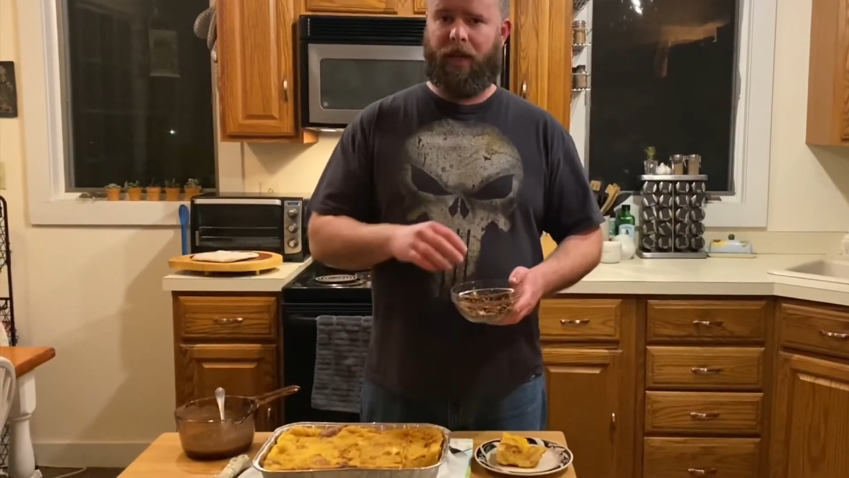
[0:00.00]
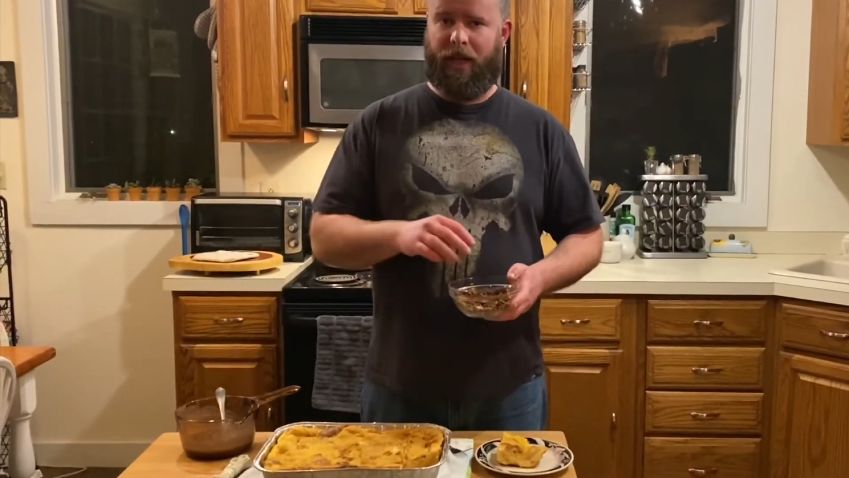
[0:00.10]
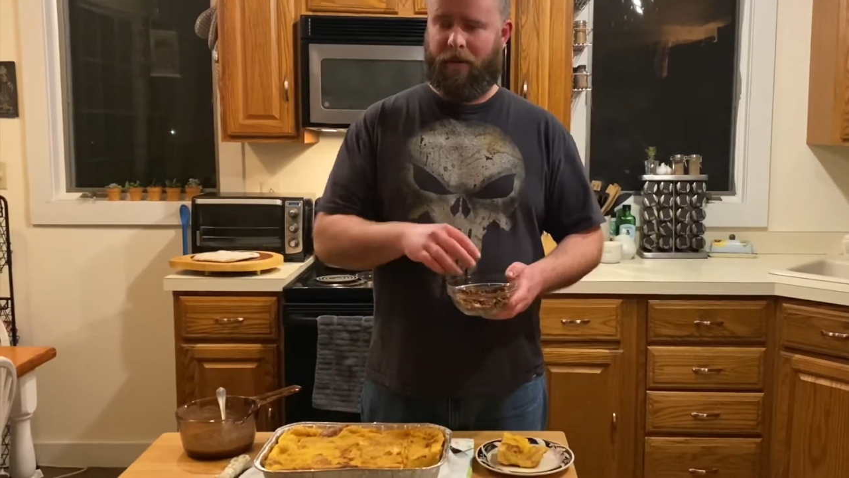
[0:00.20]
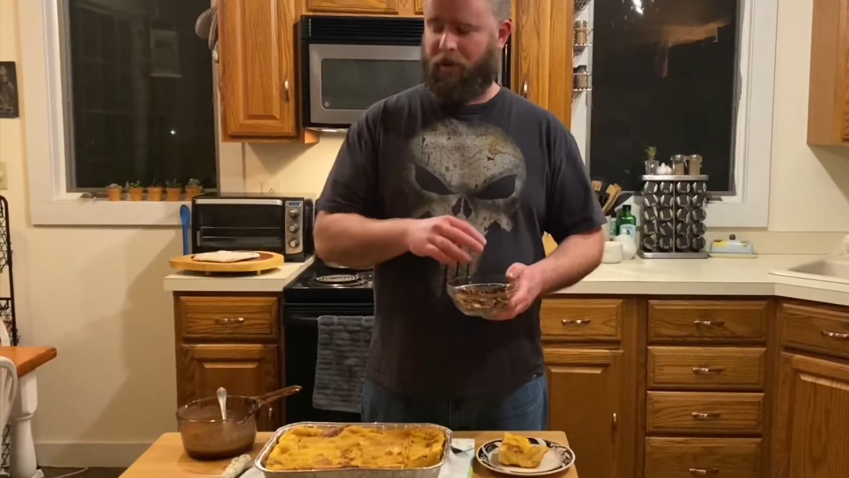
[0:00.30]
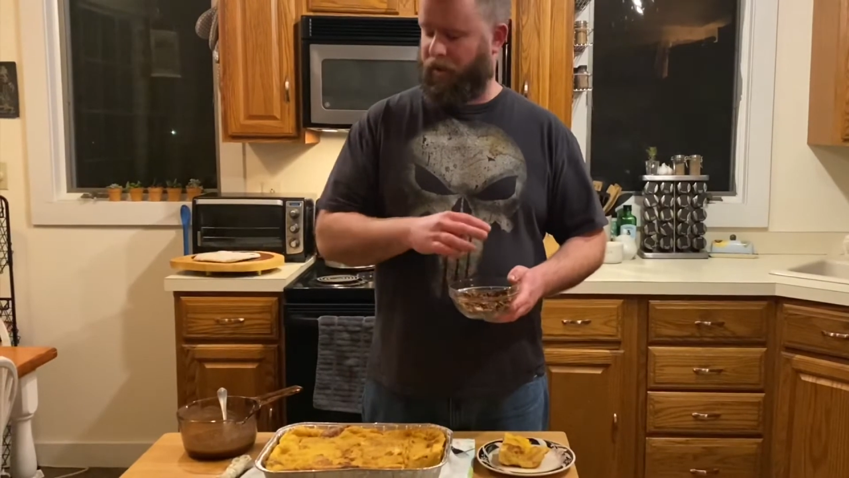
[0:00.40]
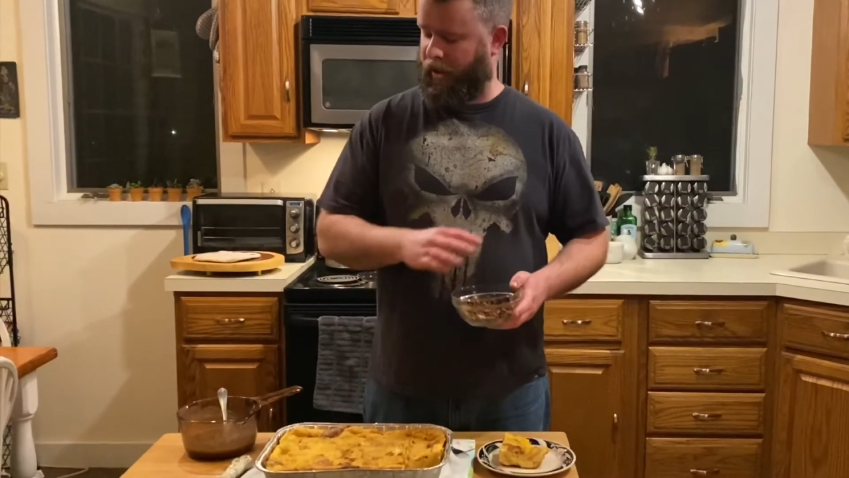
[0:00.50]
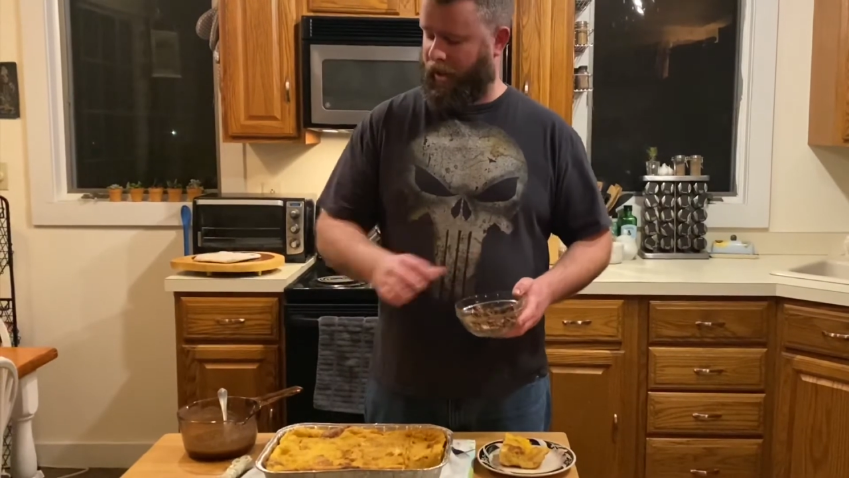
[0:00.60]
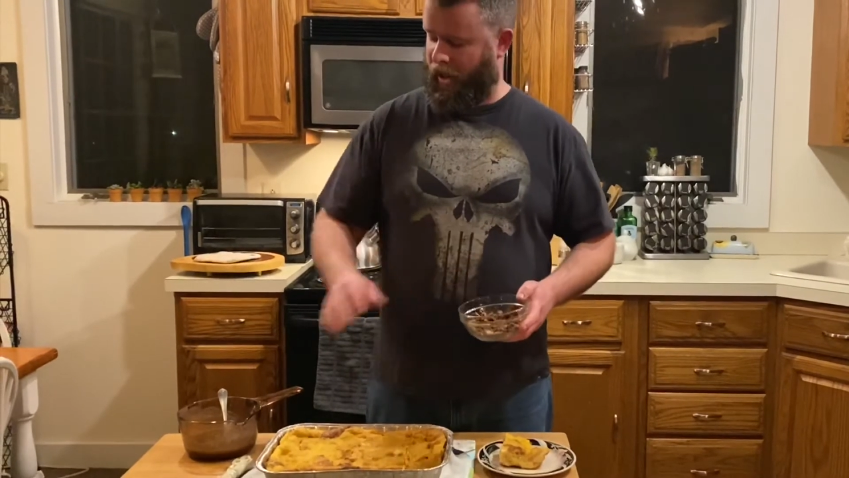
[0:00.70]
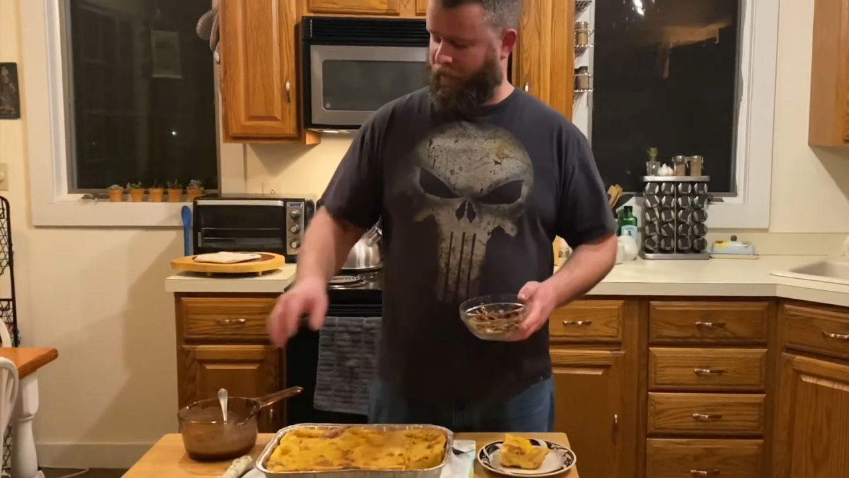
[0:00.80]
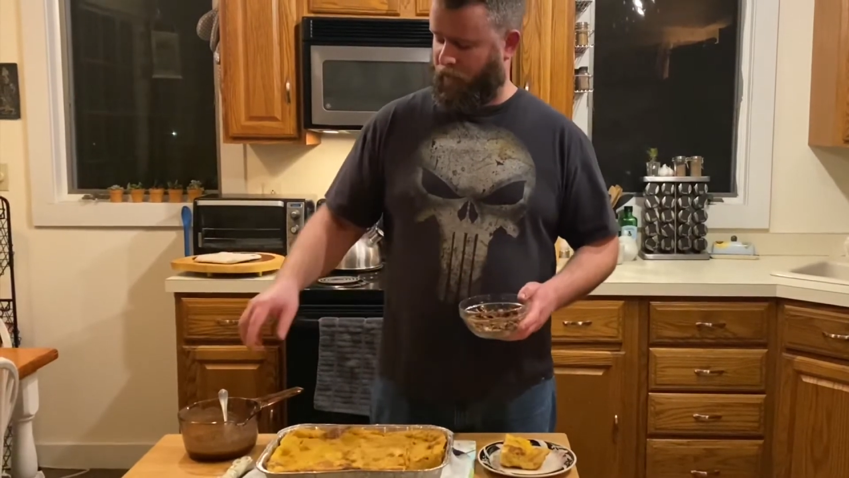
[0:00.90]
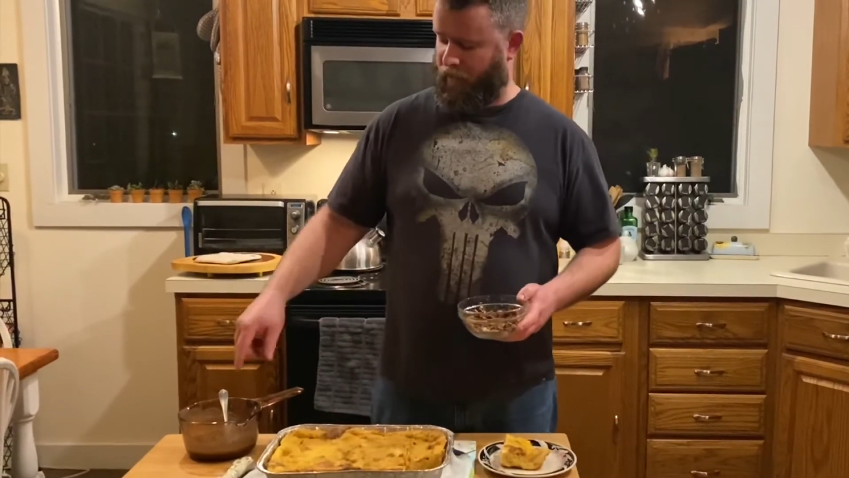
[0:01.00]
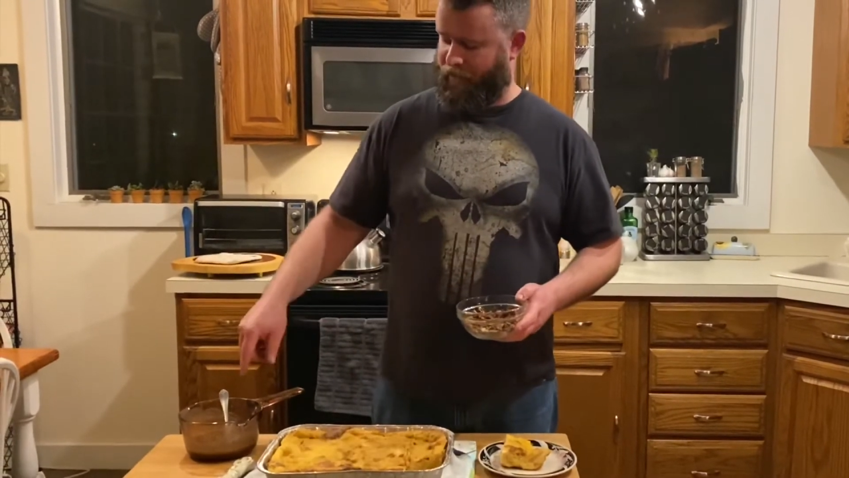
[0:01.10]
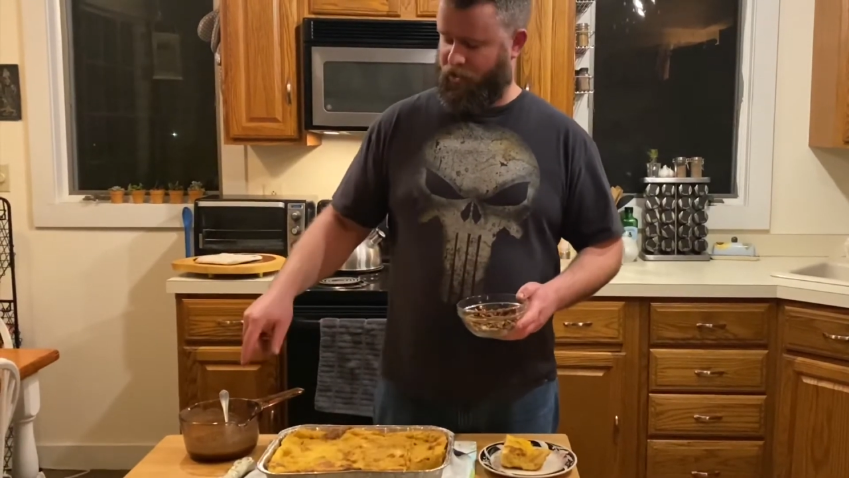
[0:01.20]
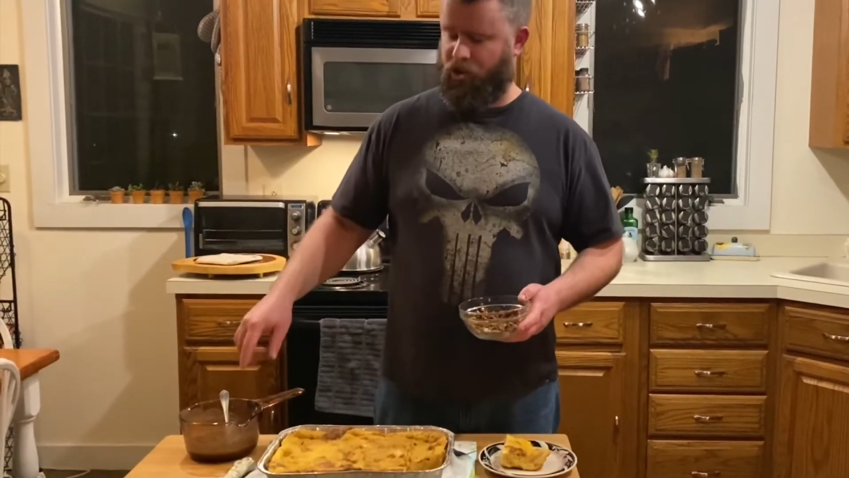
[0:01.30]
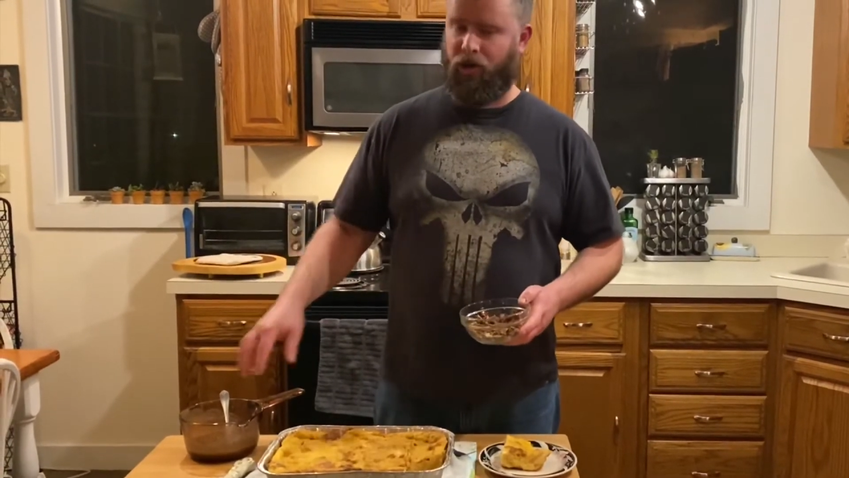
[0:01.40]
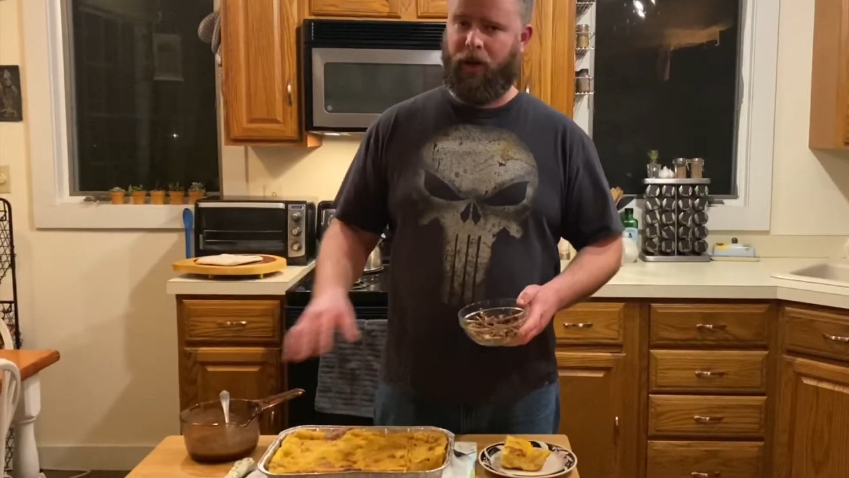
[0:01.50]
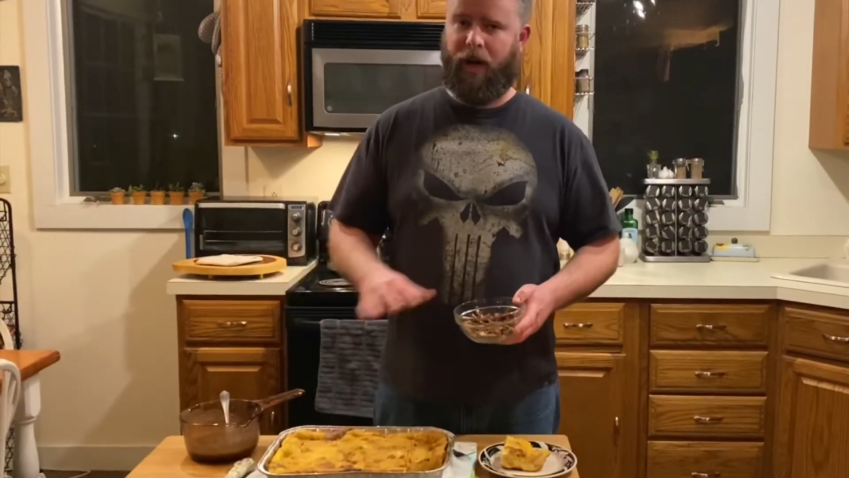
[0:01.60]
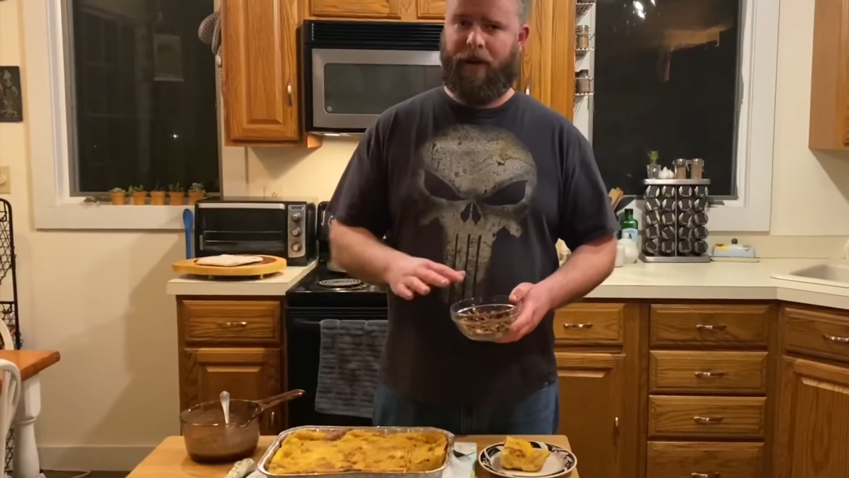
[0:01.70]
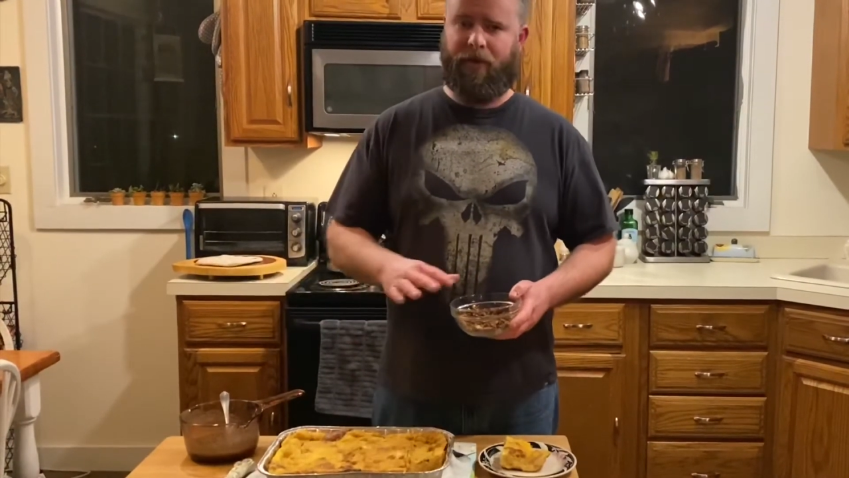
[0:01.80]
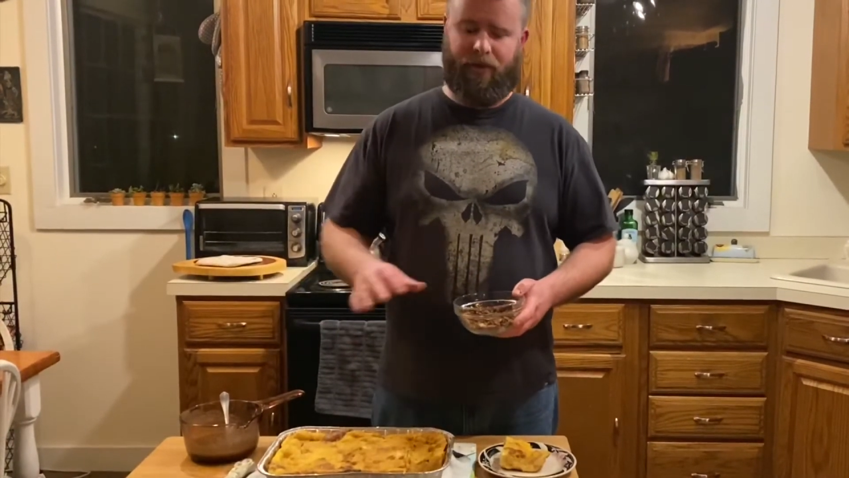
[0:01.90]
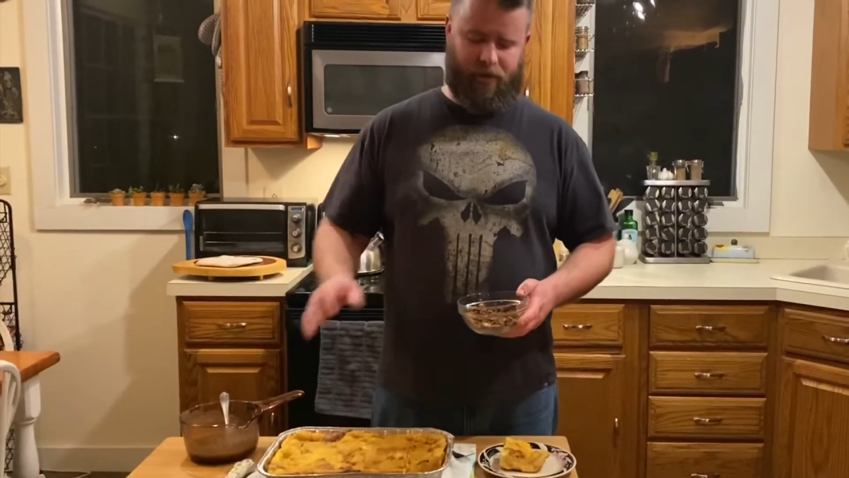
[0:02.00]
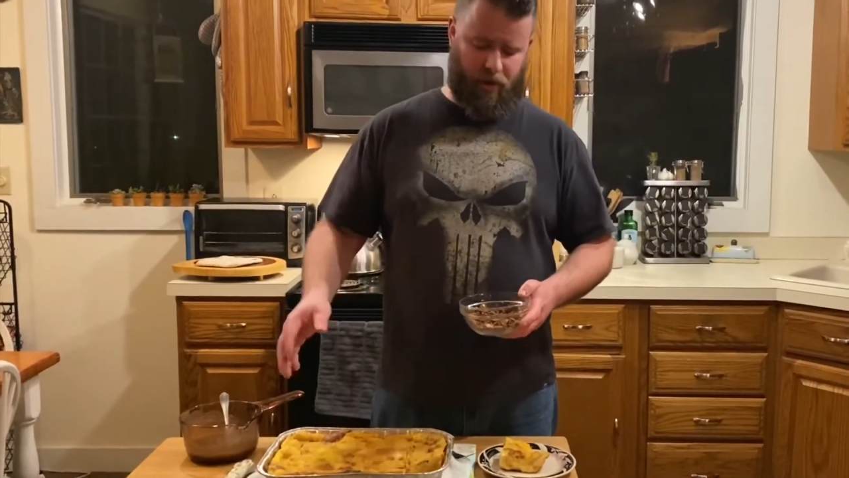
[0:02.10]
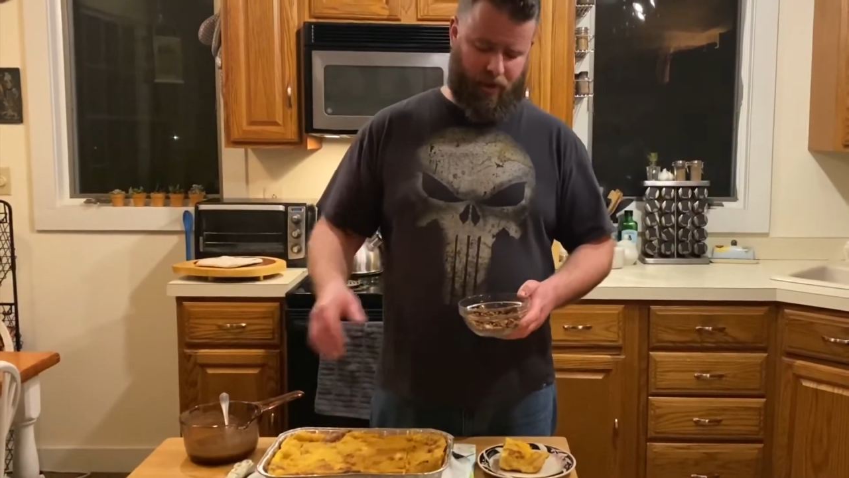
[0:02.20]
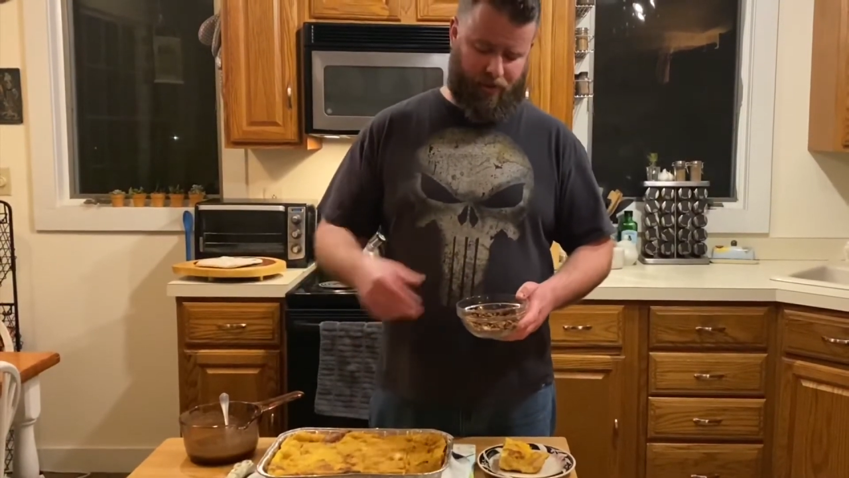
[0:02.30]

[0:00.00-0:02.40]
You gotta be really careful with this sugar-heavy sauce